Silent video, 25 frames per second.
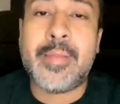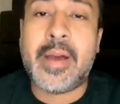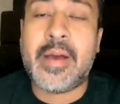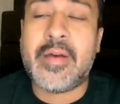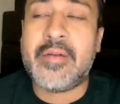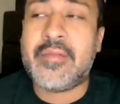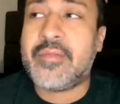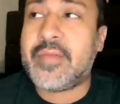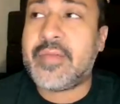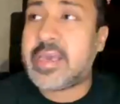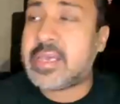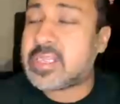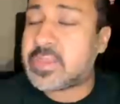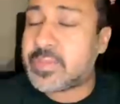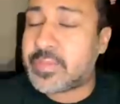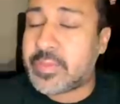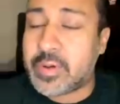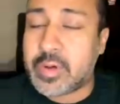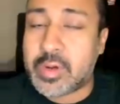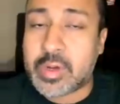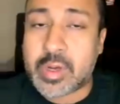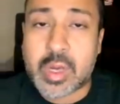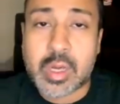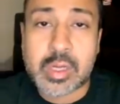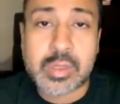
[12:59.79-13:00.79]
Facebook,
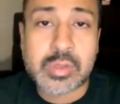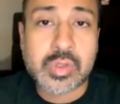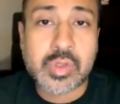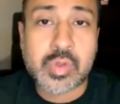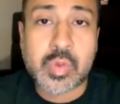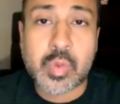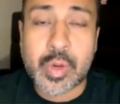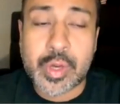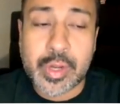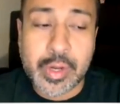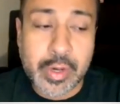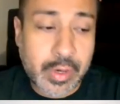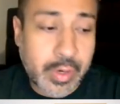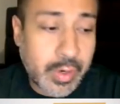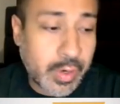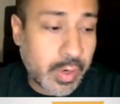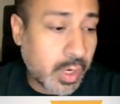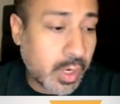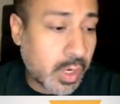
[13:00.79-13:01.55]
Twitter.